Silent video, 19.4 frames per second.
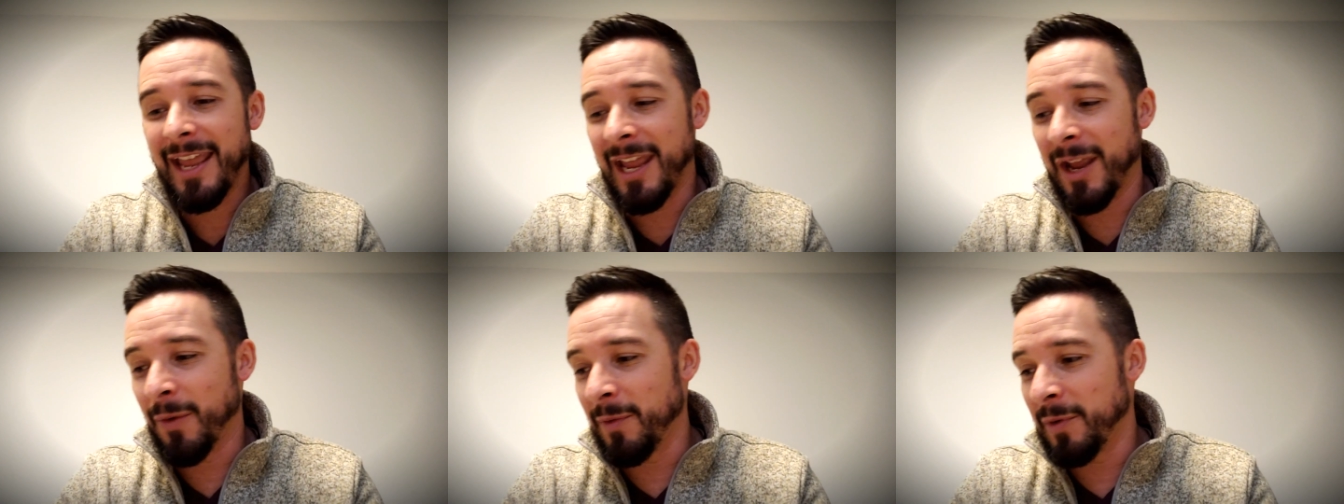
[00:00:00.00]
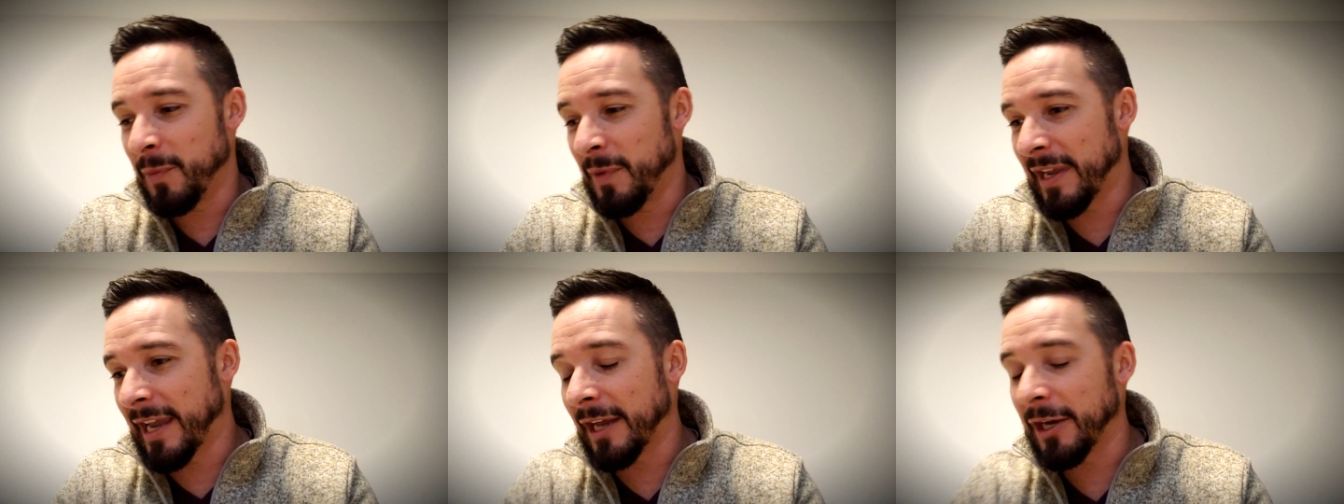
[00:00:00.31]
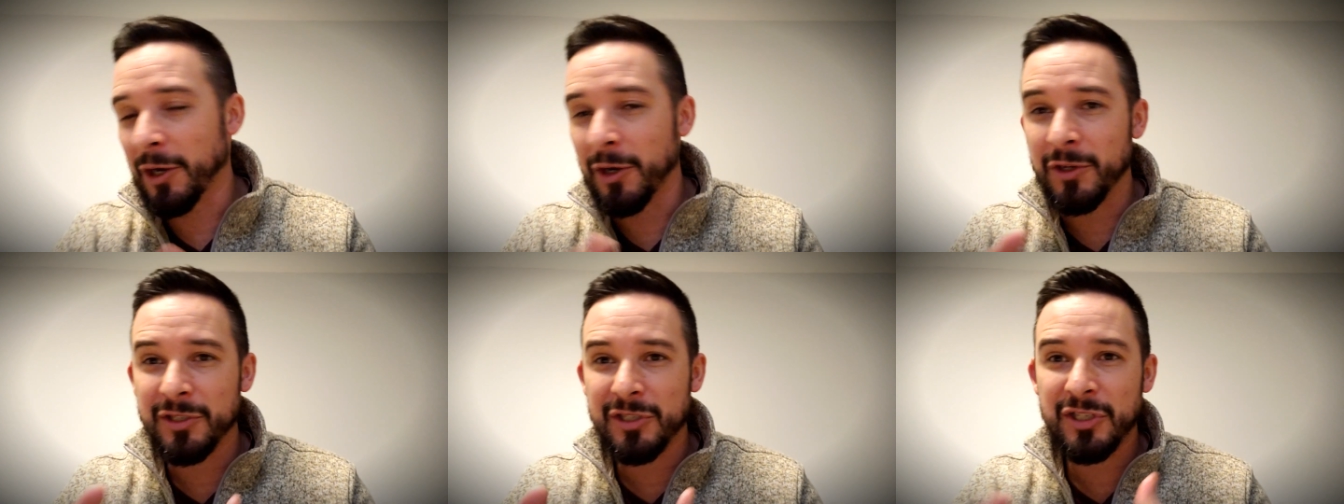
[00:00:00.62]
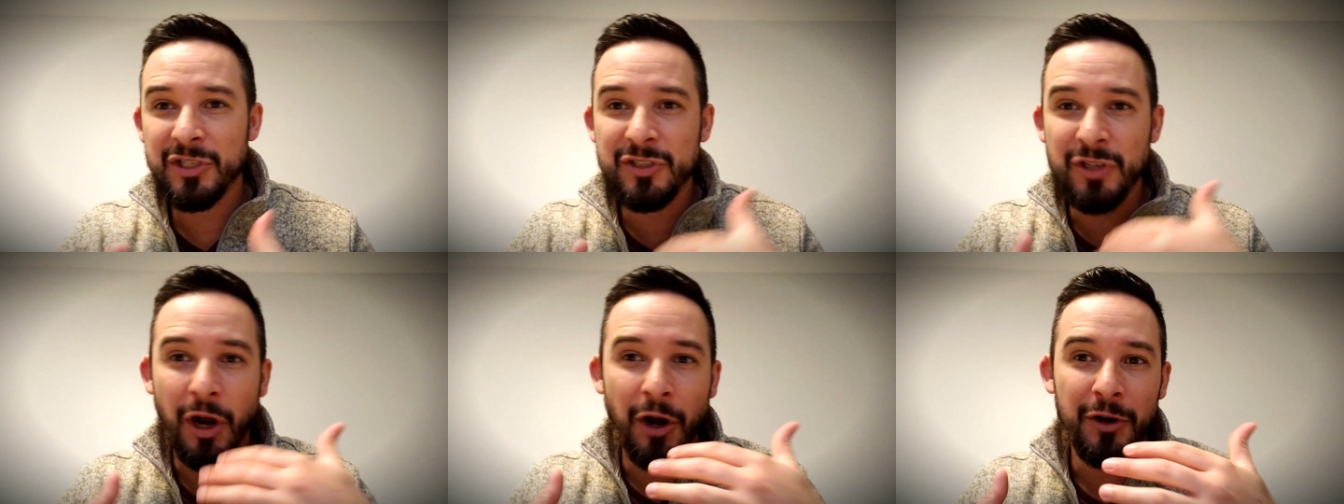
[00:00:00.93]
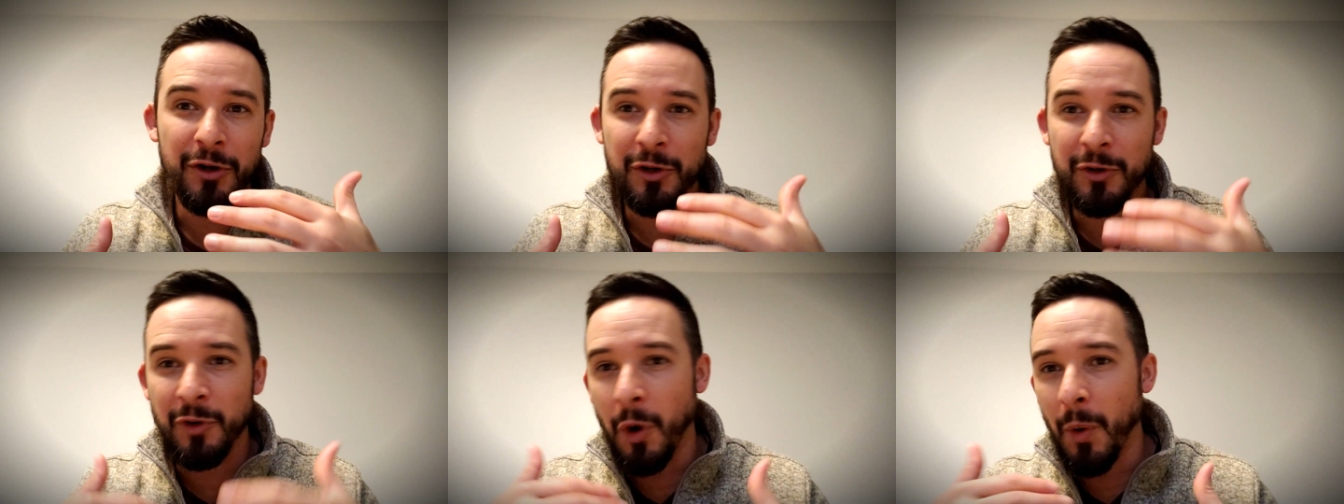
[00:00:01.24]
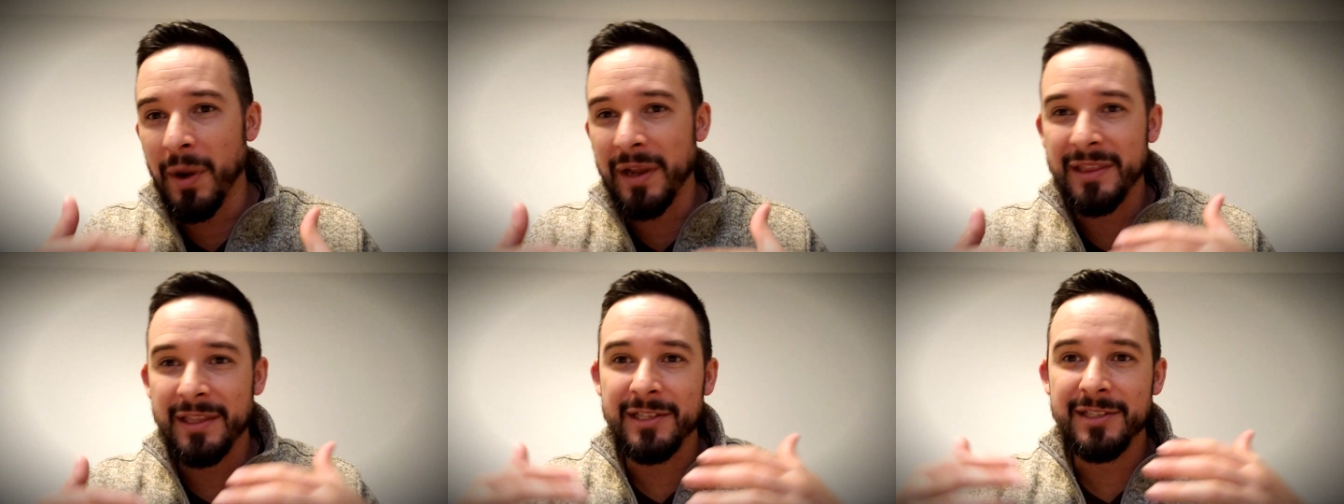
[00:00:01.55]
and we kind of start
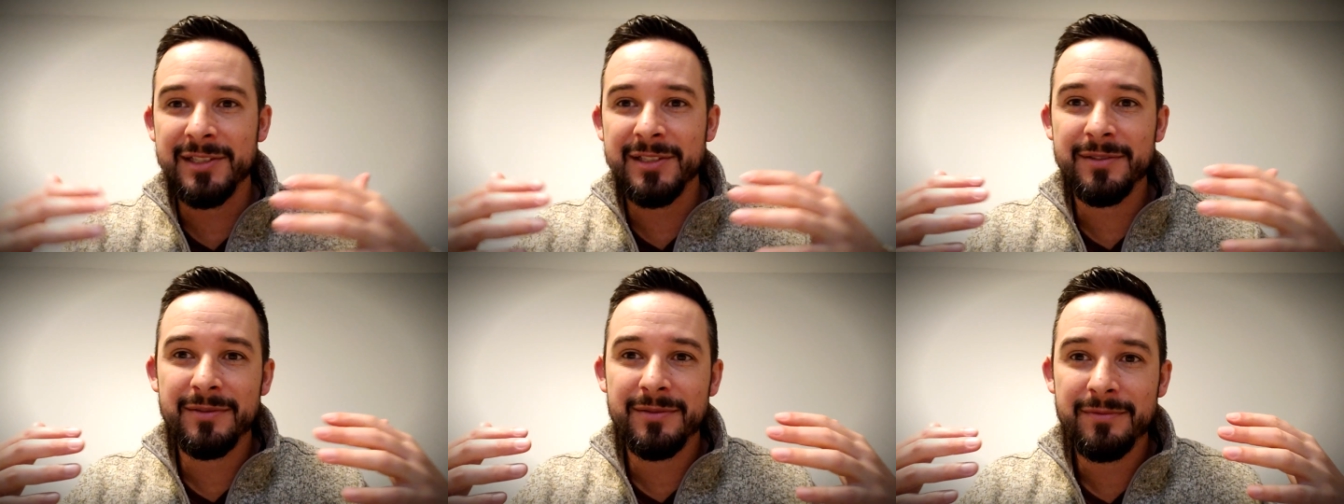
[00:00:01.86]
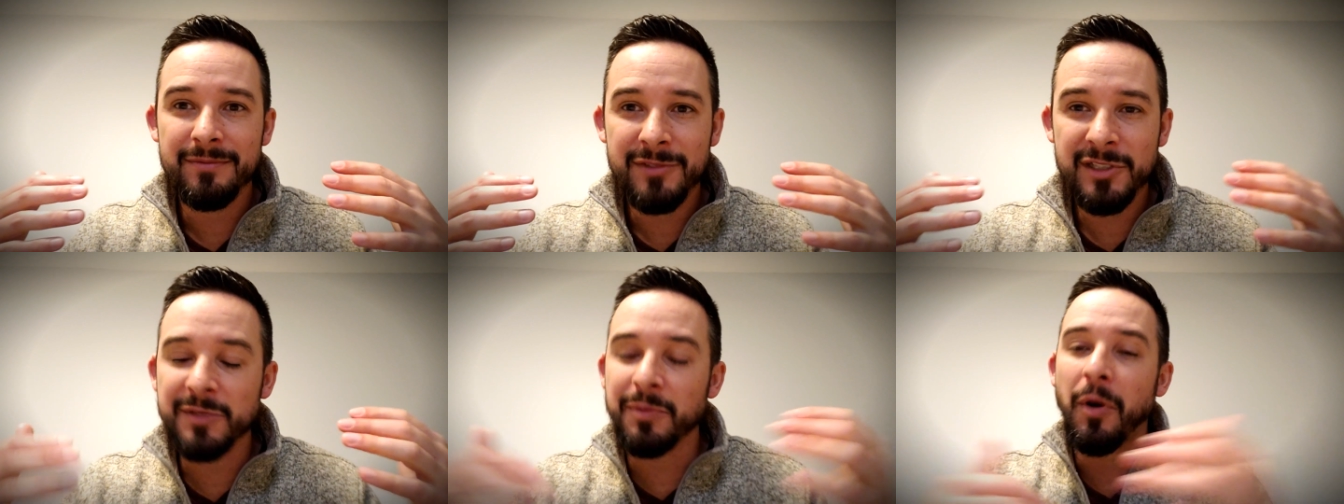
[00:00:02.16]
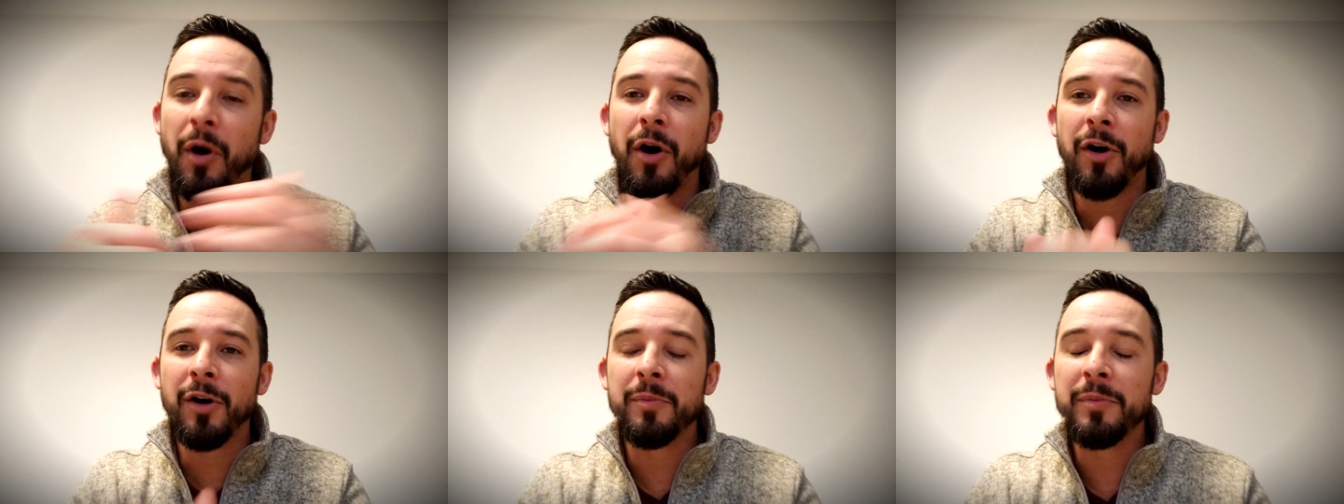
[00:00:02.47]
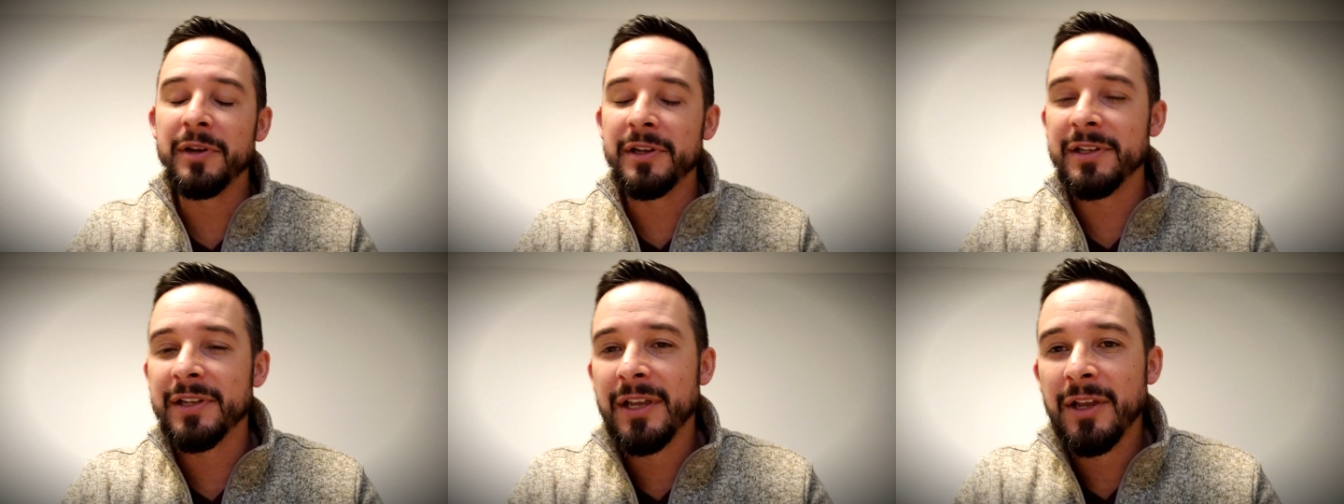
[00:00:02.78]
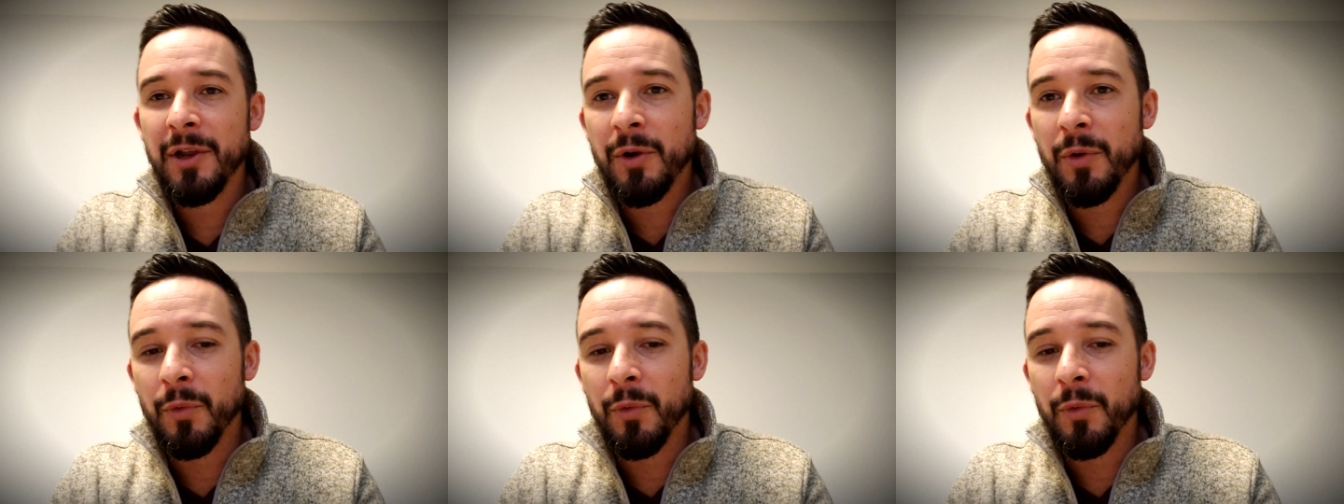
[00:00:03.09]
growing this small but